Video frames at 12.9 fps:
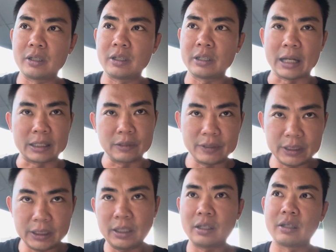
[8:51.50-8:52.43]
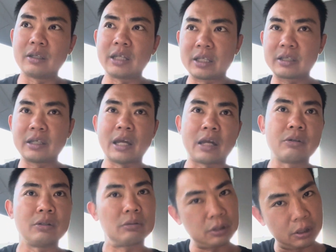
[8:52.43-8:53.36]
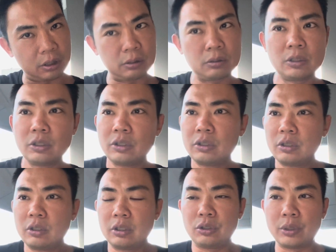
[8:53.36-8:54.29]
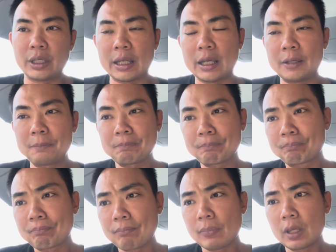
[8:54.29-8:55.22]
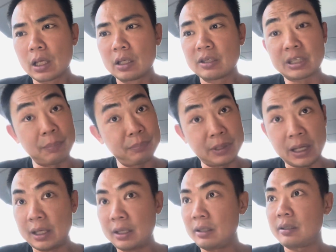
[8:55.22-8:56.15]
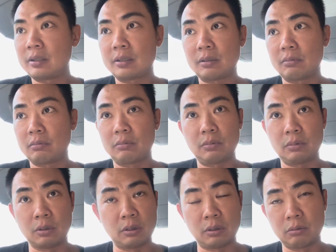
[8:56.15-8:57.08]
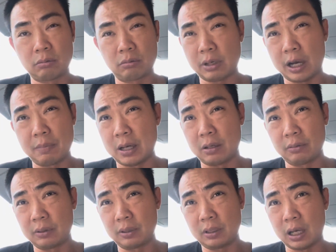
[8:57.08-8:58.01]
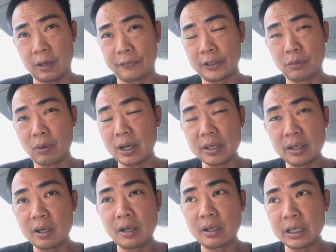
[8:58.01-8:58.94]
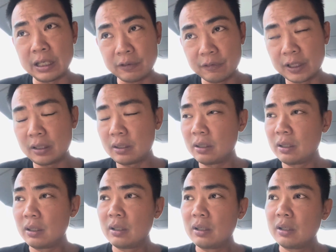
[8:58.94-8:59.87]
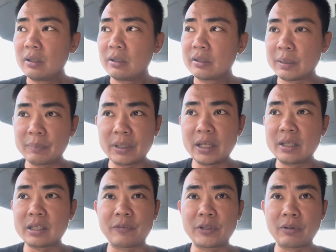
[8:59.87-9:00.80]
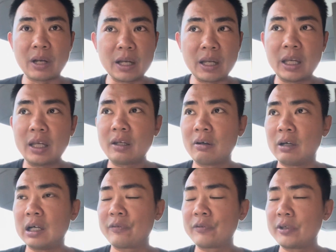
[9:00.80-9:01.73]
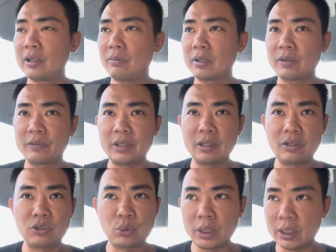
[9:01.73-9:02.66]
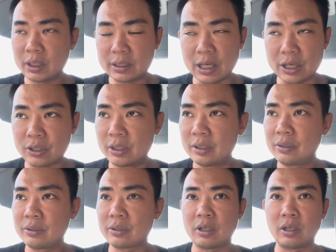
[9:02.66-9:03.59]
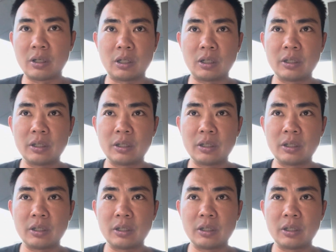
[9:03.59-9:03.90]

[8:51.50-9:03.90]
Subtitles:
activity, and the next day I could do it again. Some days, right about after 1 year, even some days after running or after one of these swing sessions or